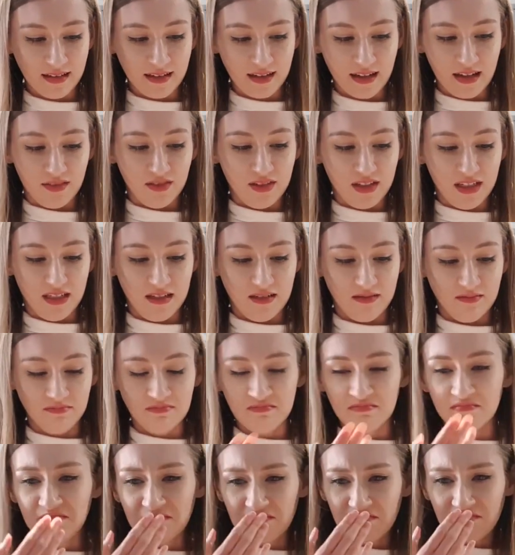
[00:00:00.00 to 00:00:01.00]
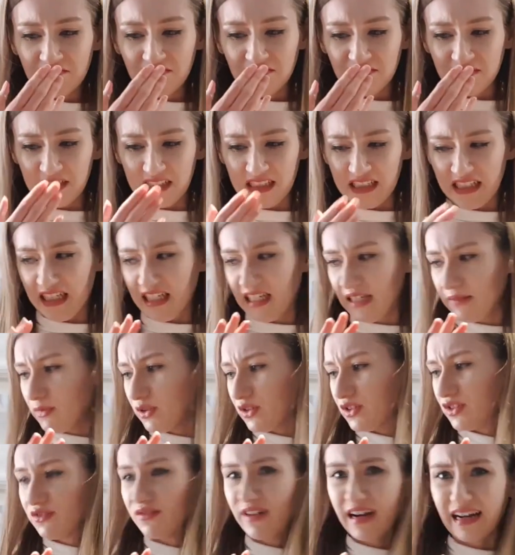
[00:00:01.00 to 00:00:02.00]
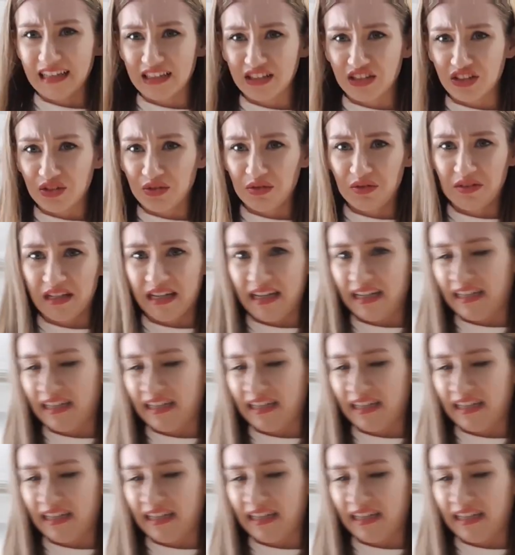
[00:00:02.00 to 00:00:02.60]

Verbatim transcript: covered in stinky mozzarella juice